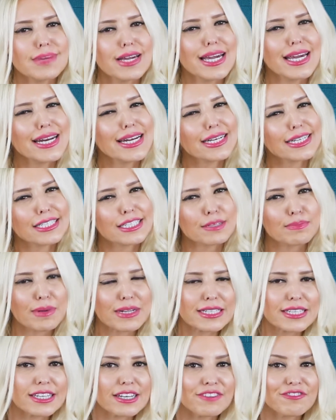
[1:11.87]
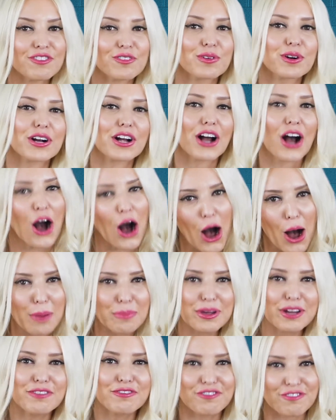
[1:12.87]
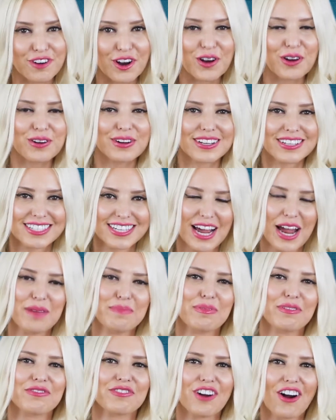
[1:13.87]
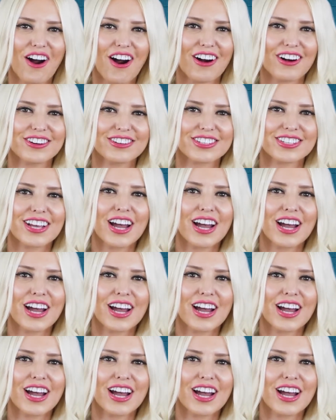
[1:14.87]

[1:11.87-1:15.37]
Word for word: inexpensive or common folk type of cars.